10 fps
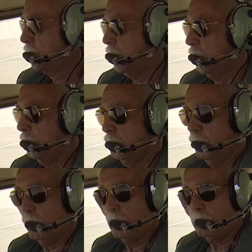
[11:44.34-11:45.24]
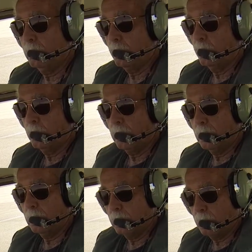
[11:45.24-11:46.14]
the
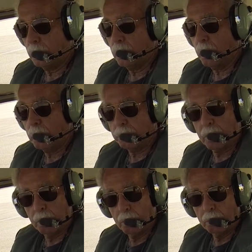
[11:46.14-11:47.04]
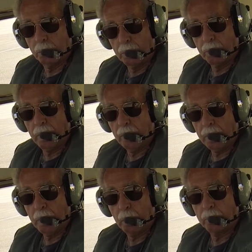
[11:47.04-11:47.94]
tower's closed. We don't have
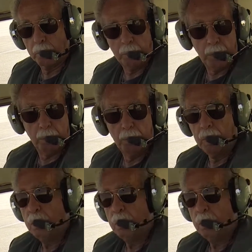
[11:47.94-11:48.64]
any help from them,